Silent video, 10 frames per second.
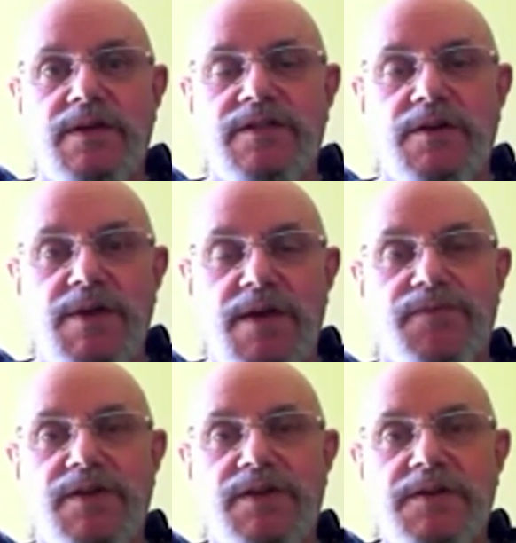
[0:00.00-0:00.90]
So we have
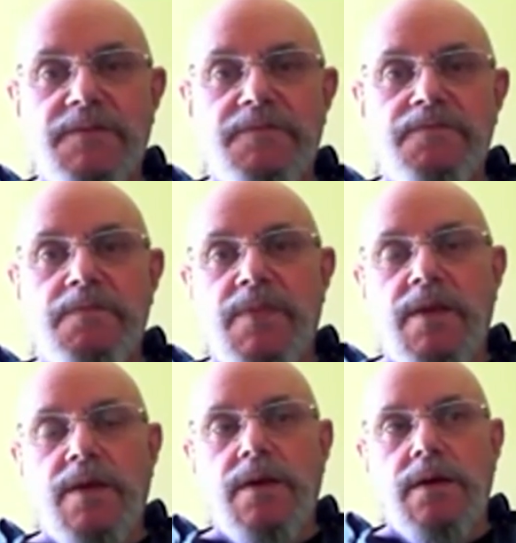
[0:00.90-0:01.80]
these
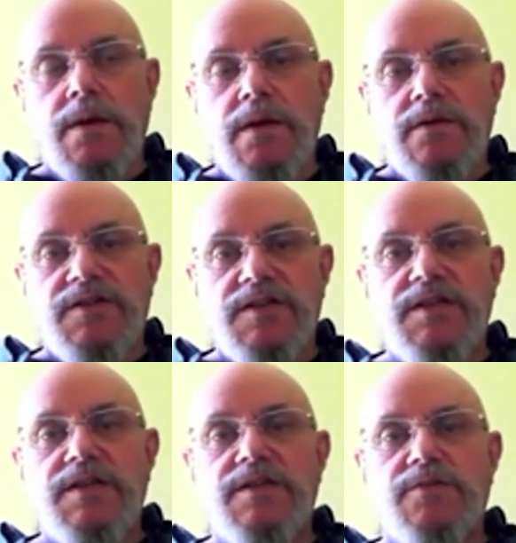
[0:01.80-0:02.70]

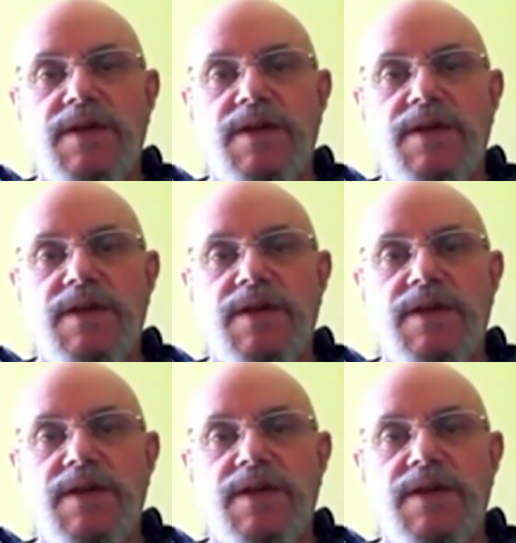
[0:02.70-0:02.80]
cities,